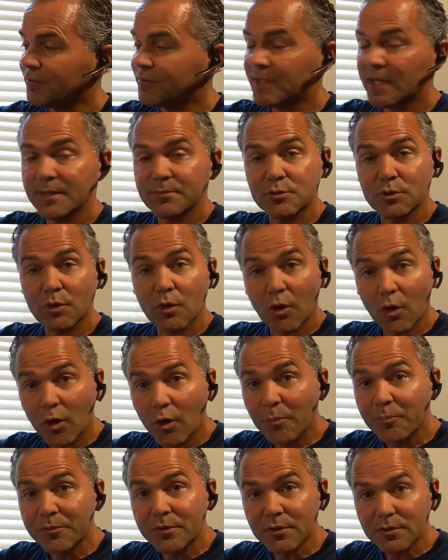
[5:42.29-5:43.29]
times
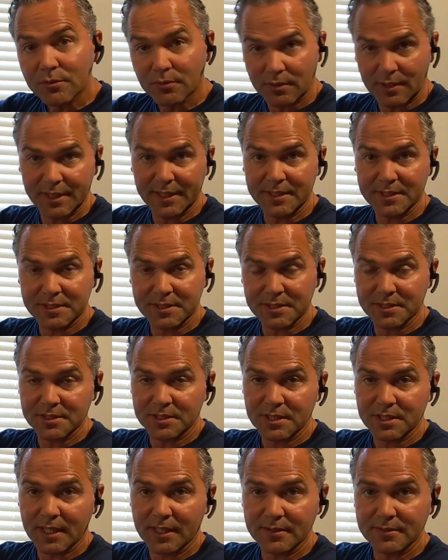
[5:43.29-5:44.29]
optical lens
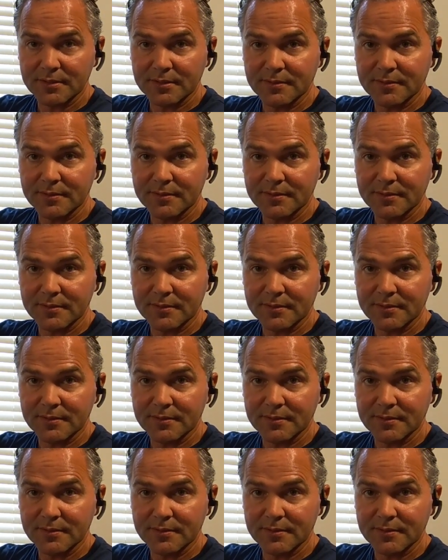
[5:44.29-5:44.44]
inside.